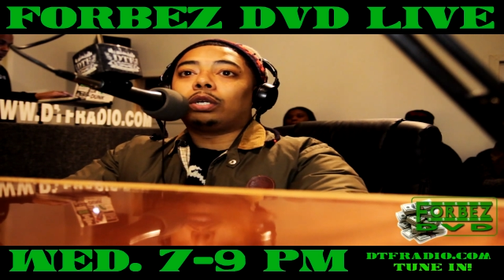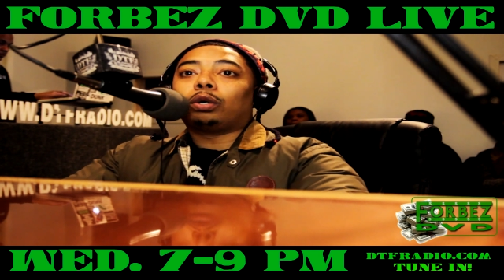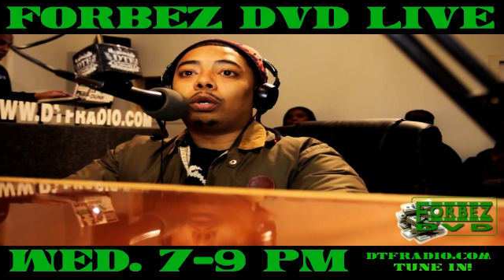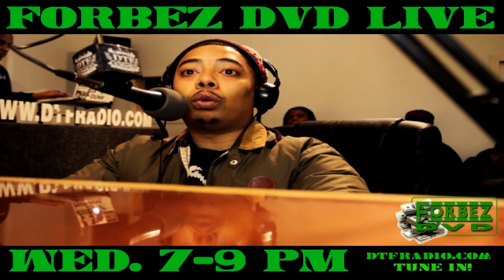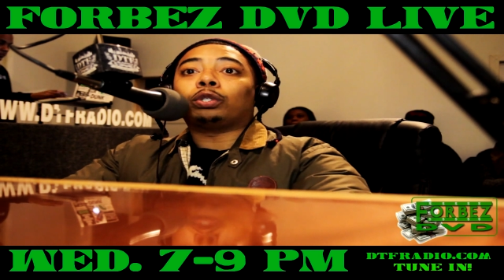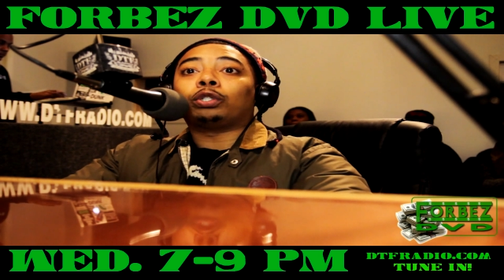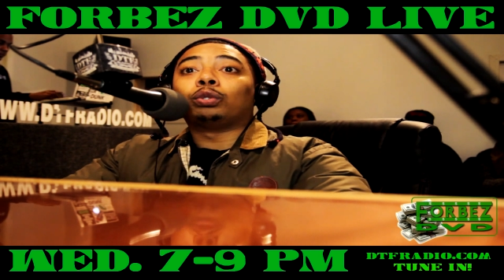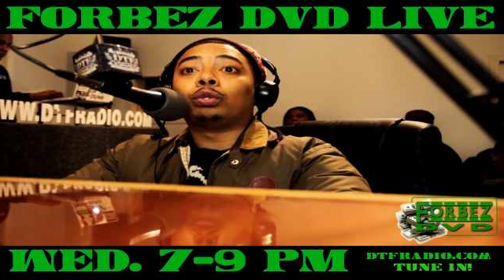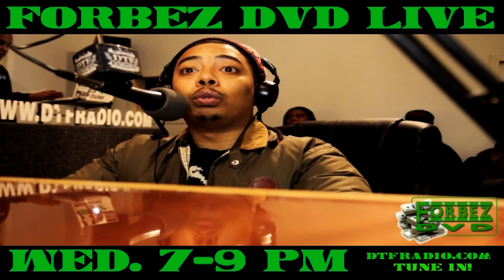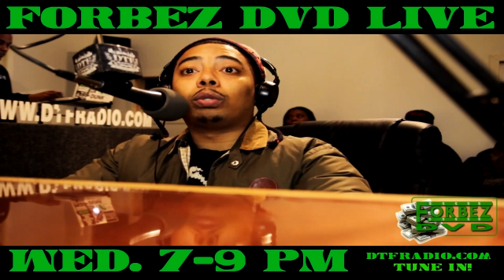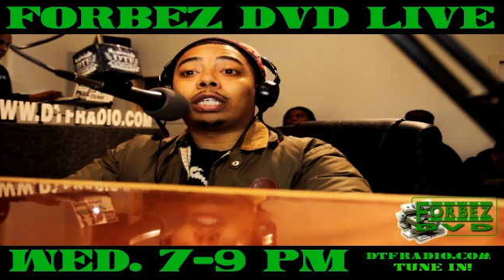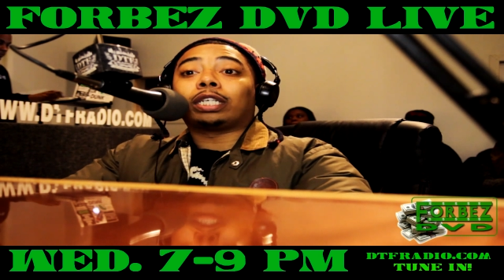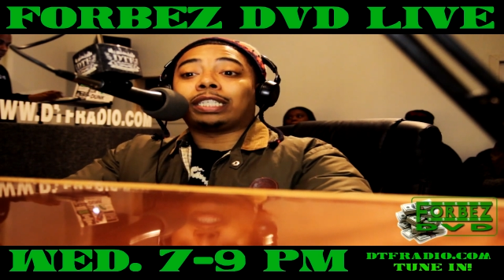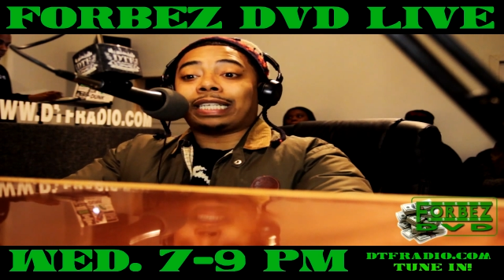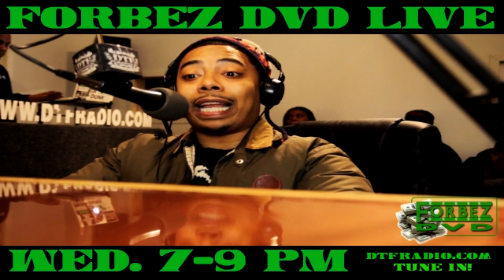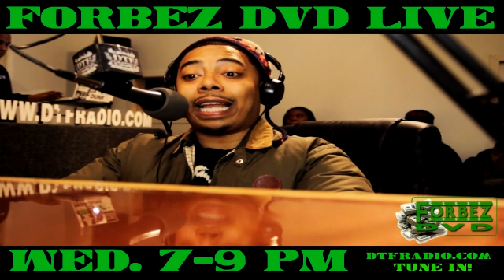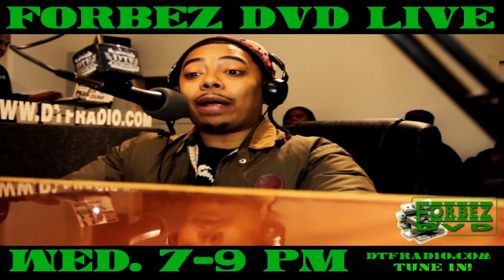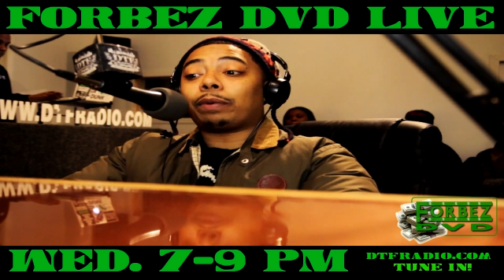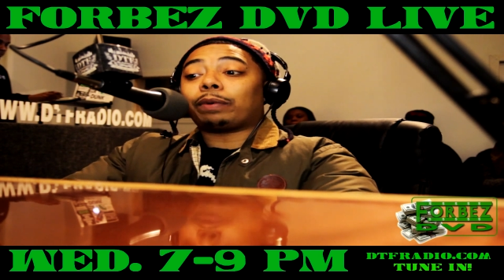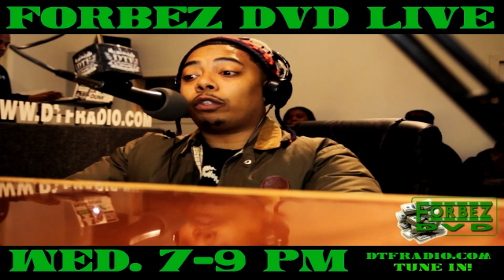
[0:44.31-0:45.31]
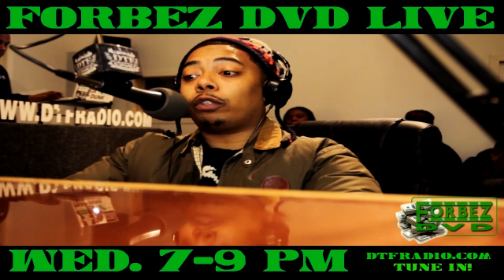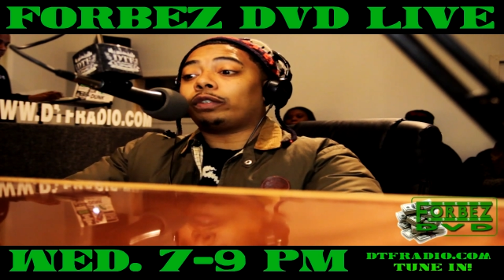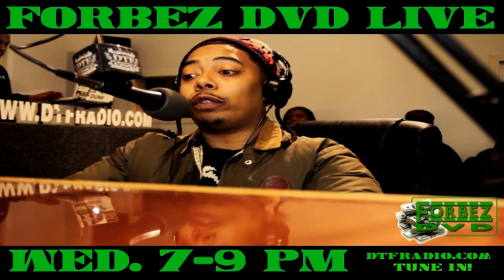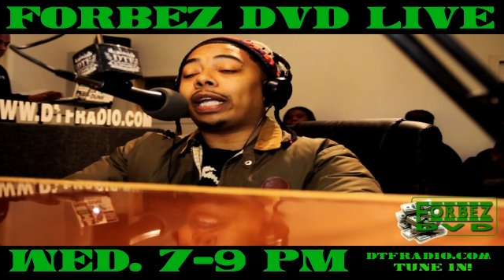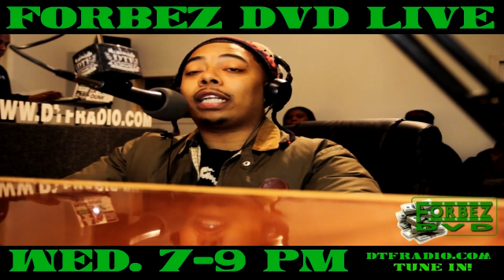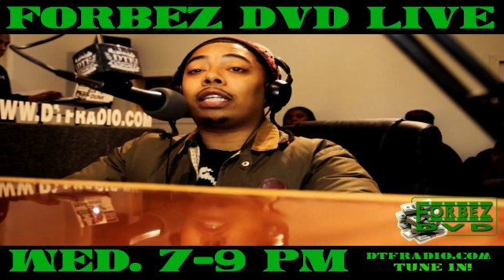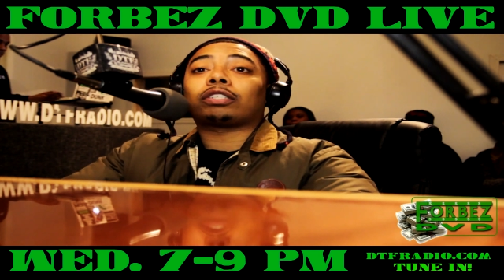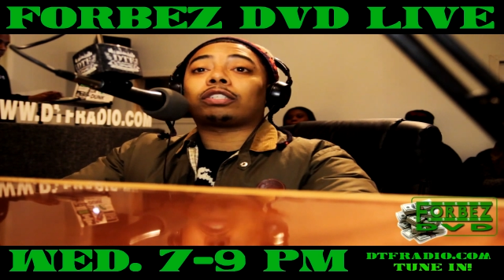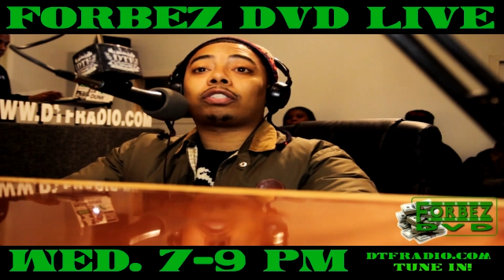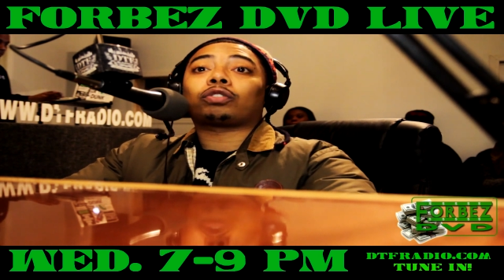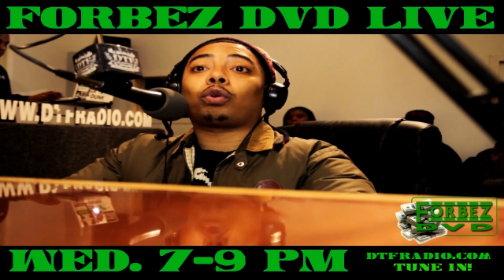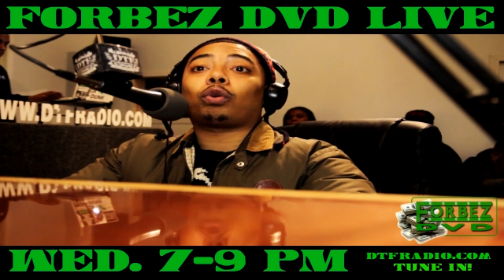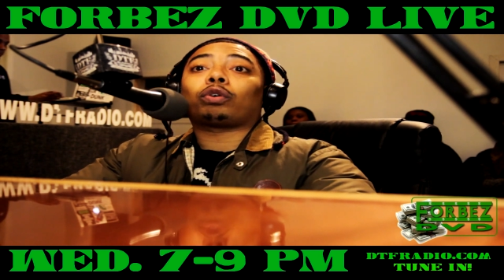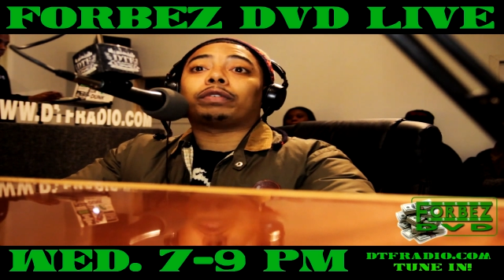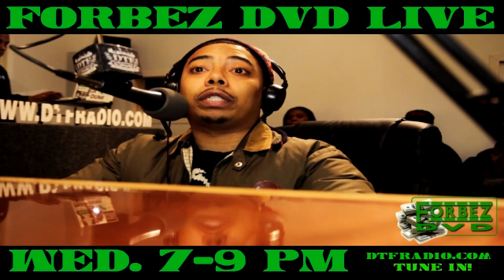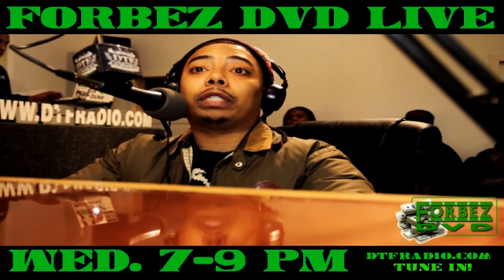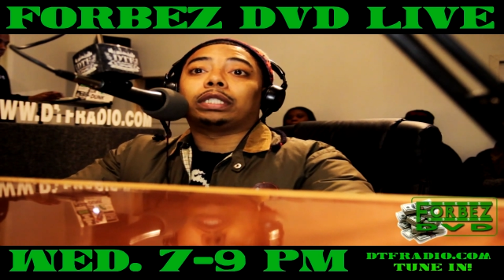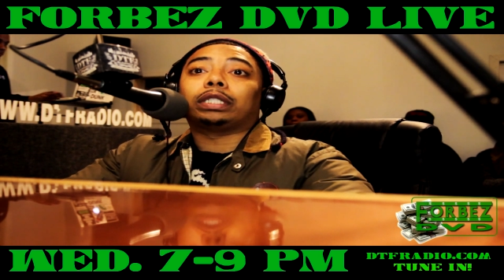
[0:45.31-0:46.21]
on you because now we created a story.